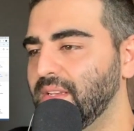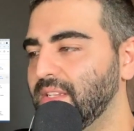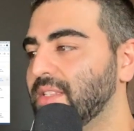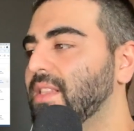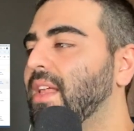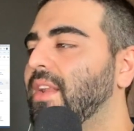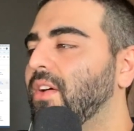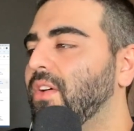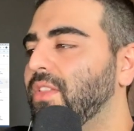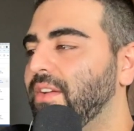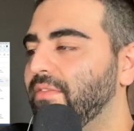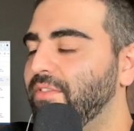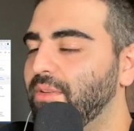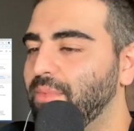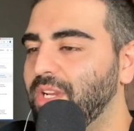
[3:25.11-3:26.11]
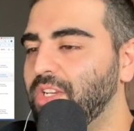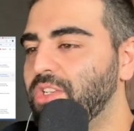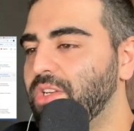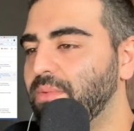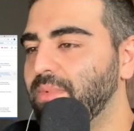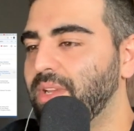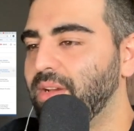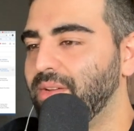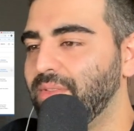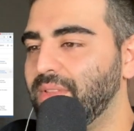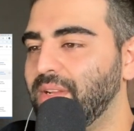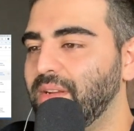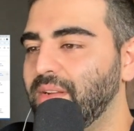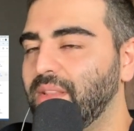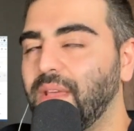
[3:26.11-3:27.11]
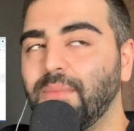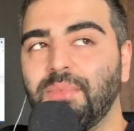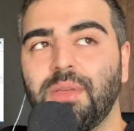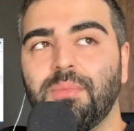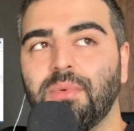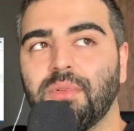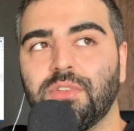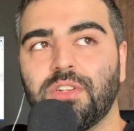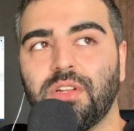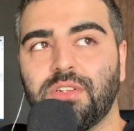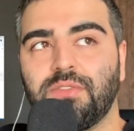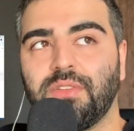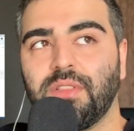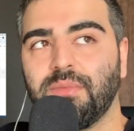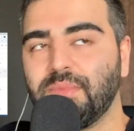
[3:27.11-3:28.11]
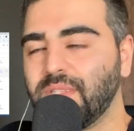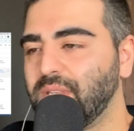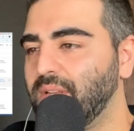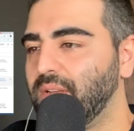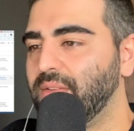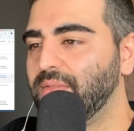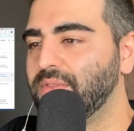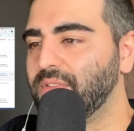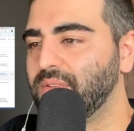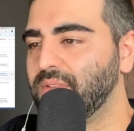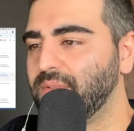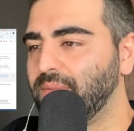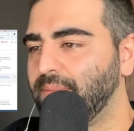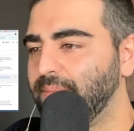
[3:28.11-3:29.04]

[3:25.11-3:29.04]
just let all the information be out there and let people judge for themselves.